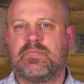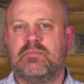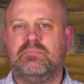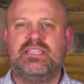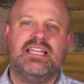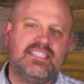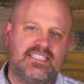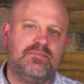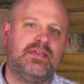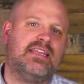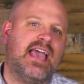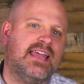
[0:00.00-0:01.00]
But then
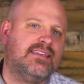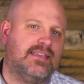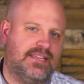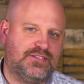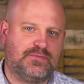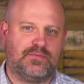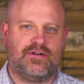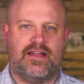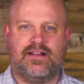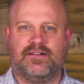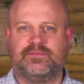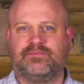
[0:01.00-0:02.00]
Simeon ended his
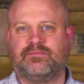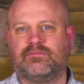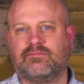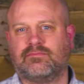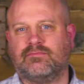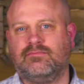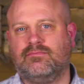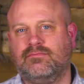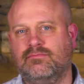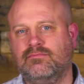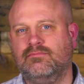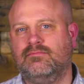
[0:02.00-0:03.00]
prayer
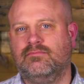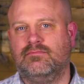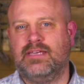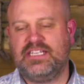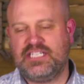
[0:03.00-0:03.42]
and he